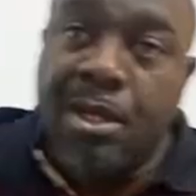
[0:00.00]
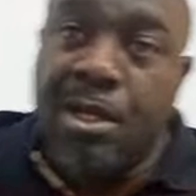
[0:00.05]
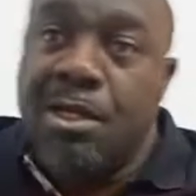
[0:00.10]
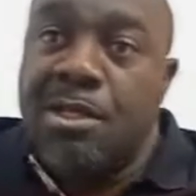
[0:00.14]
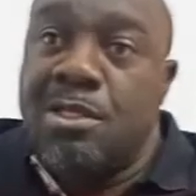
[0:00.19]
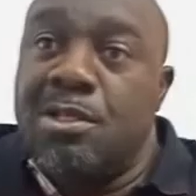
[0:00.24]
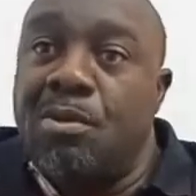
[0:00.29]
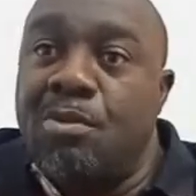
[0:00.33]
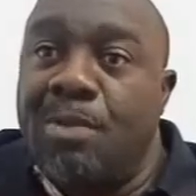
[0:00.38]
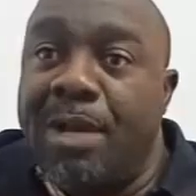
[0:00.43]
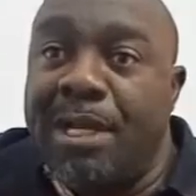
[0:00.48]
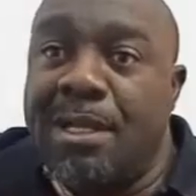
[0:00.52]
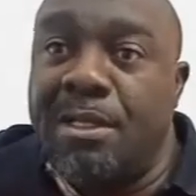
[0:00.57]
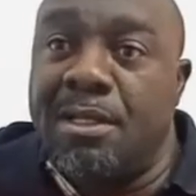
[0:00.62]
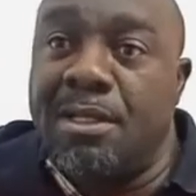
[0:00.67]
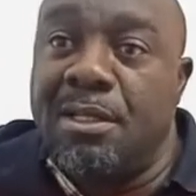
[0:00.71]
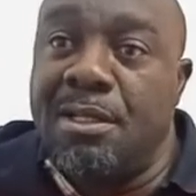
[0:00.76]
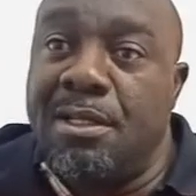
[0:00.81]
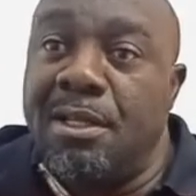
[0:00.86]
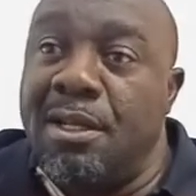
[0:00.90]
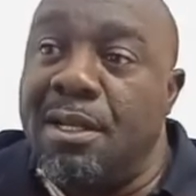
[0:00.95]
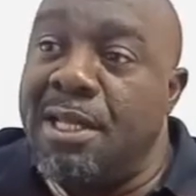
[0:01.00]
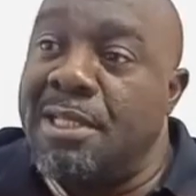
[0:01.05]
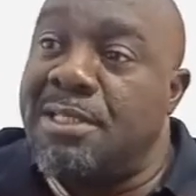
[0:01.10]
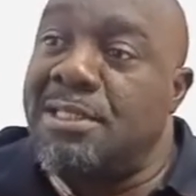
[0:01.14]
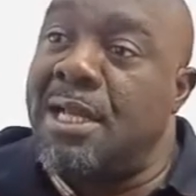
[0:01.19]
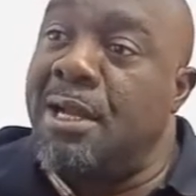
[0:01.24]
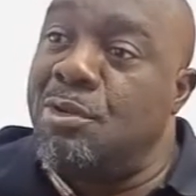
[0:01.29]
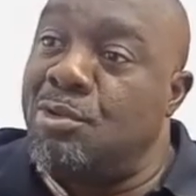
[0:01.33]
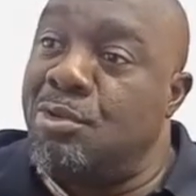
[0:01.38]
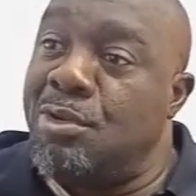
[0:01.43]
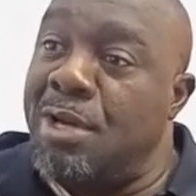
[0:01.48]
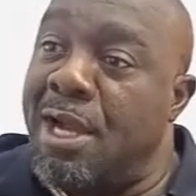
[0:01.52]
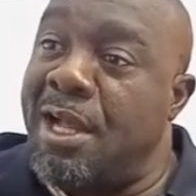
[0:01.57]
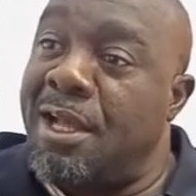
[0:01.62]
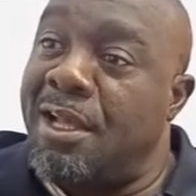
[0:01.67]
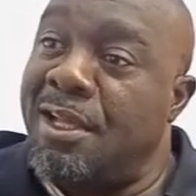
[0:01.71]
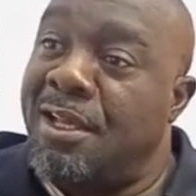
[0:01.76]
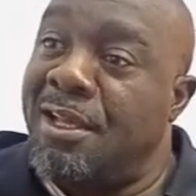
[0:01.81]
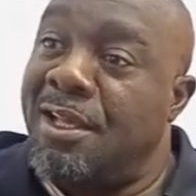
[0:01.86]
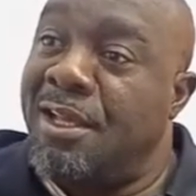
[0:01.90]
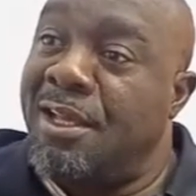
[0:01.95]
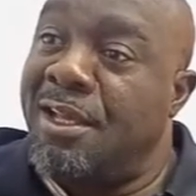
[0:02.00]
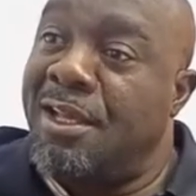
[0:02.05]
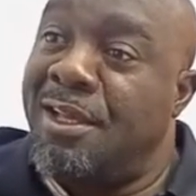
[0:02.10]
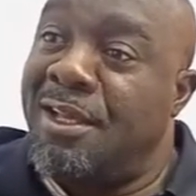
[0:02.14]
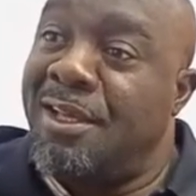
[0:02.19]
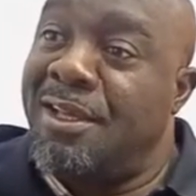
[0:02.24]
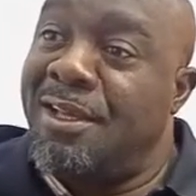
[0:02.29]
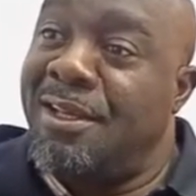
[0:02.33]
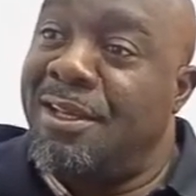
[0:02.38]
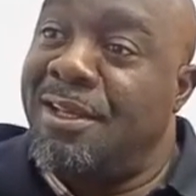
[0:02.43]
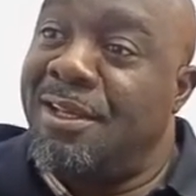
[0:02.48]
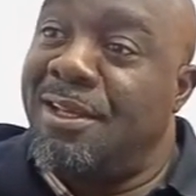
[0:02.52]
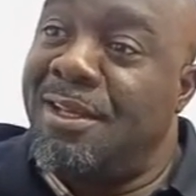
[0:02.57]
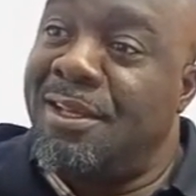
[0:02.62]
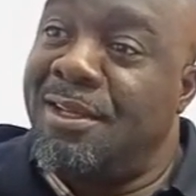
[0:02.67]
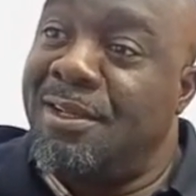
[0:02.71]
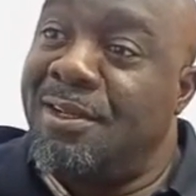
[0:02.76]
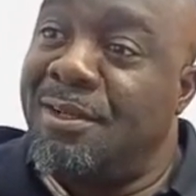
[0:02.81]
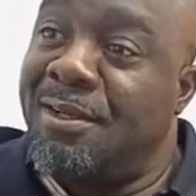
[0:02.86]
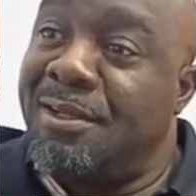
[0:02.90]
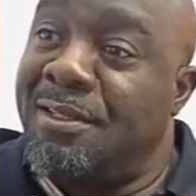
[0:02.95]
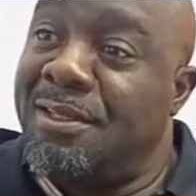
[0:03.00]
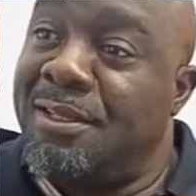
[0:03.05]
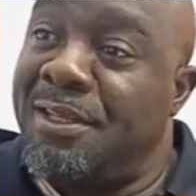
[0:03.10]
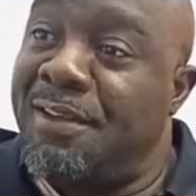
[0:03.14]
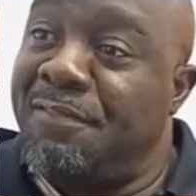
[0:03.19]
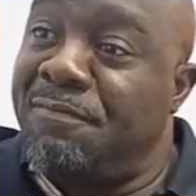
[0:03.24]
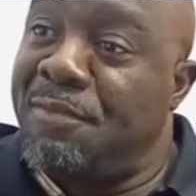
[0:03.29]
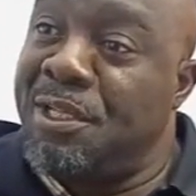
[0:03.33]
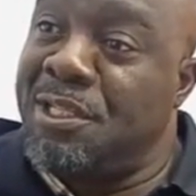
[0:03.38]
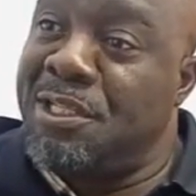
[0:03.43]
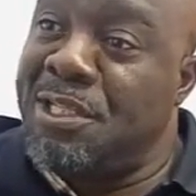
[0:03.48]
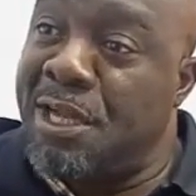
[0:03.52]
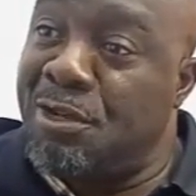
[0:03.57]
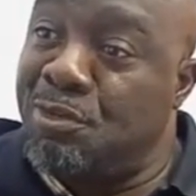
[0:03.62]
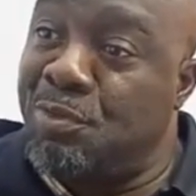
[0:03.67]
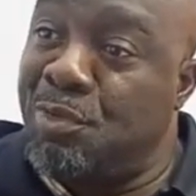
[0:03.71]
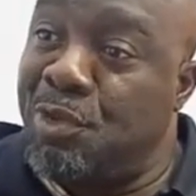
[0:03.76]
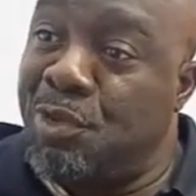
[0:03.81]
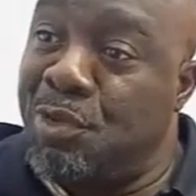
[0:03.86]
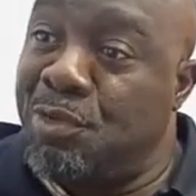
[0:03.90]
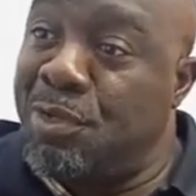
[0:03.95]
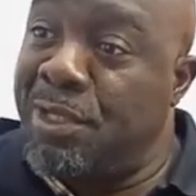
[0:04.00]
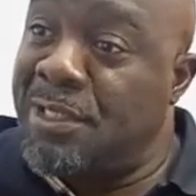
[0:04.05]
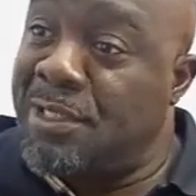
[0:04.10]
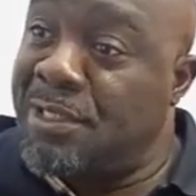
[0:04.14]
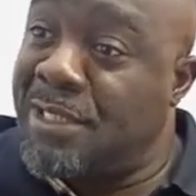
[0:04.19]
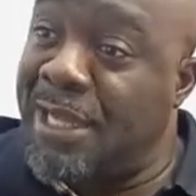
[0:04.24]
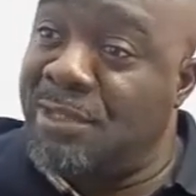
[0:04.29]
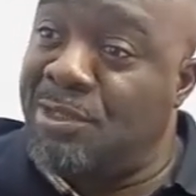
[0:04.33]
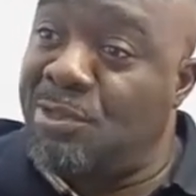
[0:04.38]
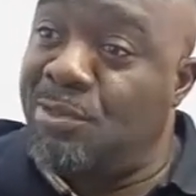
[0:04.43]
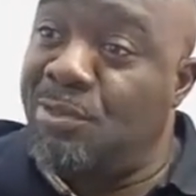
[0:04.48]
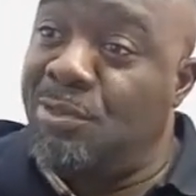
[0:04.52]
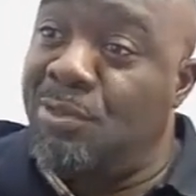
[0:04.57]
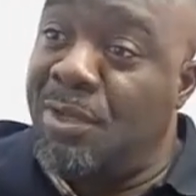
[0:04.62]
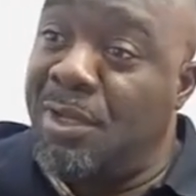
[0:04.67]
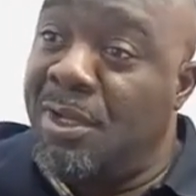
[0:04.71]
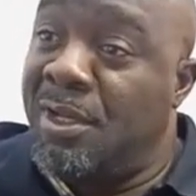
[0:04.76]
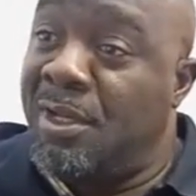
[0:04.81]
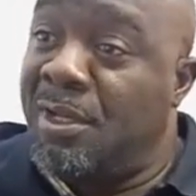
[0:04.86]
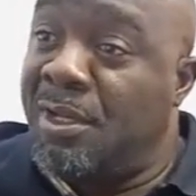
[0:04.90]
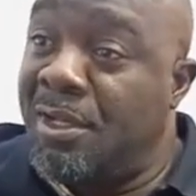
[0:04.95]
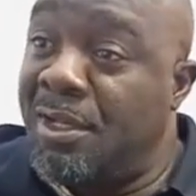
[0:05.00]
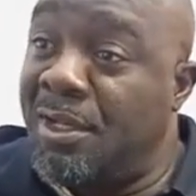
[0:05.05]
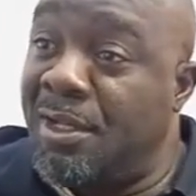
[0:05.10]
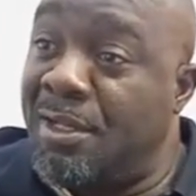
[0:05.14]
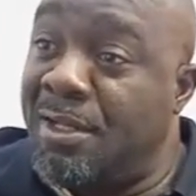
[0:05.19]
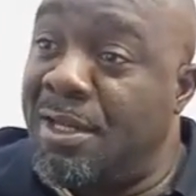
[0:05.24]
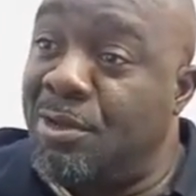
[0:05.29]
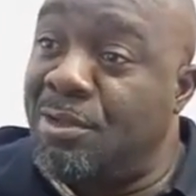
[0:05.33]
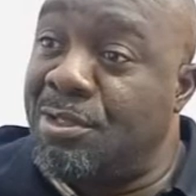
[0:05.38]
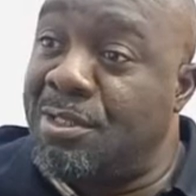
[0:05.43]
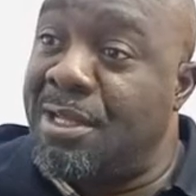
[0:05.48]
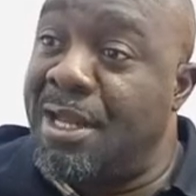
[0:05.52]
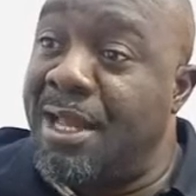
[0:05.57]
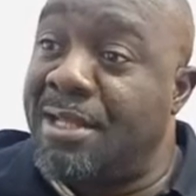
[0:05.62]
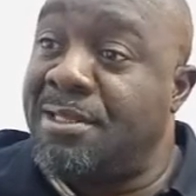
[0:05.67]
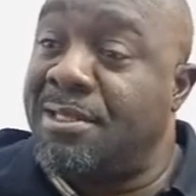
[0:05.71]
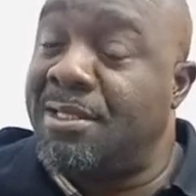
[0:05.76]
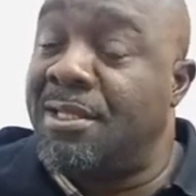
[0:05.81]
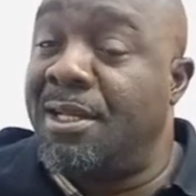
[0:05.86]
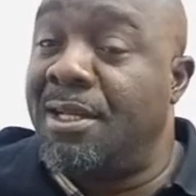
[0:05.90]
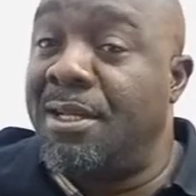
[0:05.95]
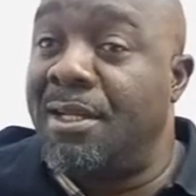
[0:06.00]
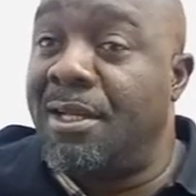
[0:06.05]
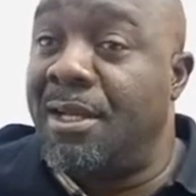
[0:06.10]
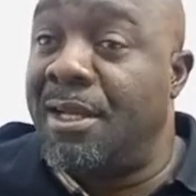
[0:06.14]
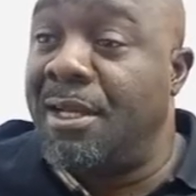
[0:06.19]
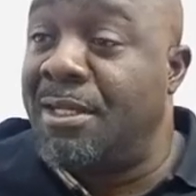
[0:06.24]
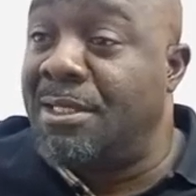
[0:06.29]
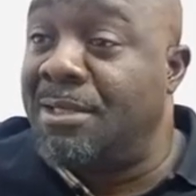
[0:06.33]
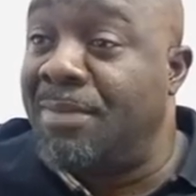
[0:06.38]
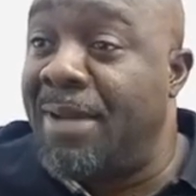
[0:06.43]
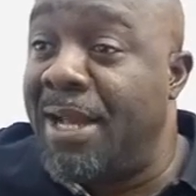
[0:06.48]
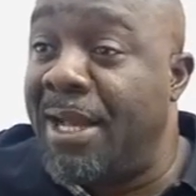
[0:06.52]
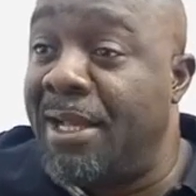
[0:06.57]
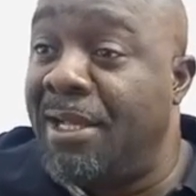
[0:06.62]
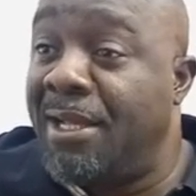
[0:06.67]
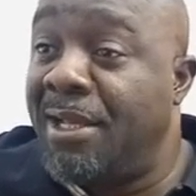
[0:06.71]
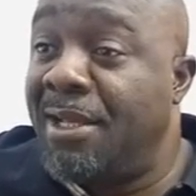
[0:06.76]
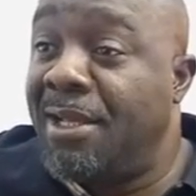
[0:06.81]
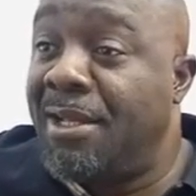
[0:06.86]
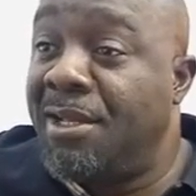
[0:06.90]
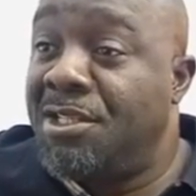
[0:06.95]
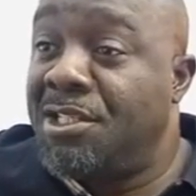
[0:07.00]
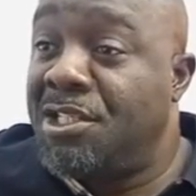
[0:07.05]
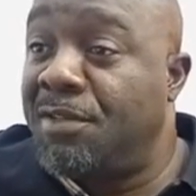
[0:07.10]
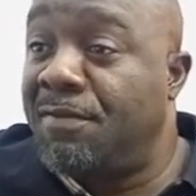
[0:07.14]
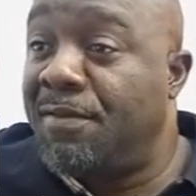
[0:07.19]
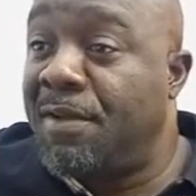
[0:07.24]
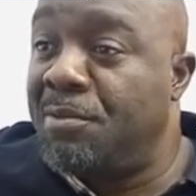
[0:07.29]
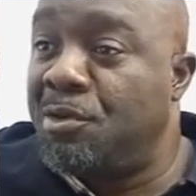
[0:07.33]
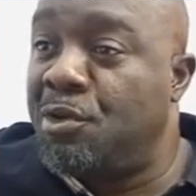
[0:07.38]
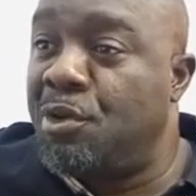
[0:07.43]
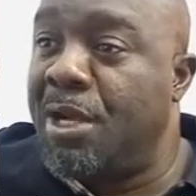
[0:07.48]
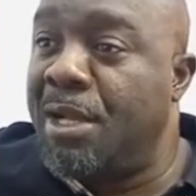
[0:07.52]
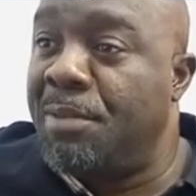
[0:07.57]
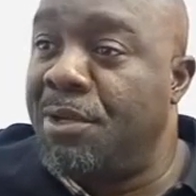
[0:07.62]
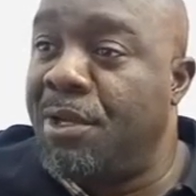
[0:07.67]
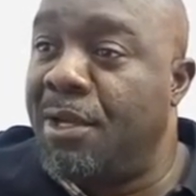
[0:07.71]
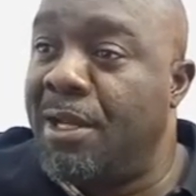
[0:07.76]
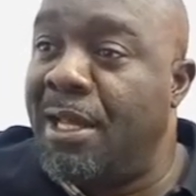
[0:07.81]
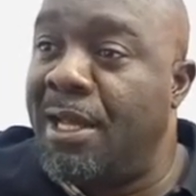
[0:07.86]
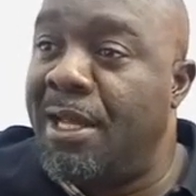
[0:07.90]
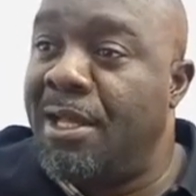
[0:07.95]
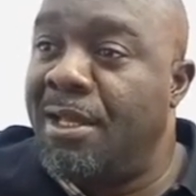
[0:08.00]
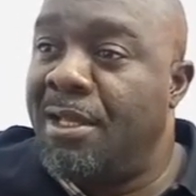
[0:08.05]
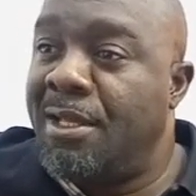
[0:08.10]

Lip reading: So when the late Agura gave me John Money title that was last held by Chivenko Abiola,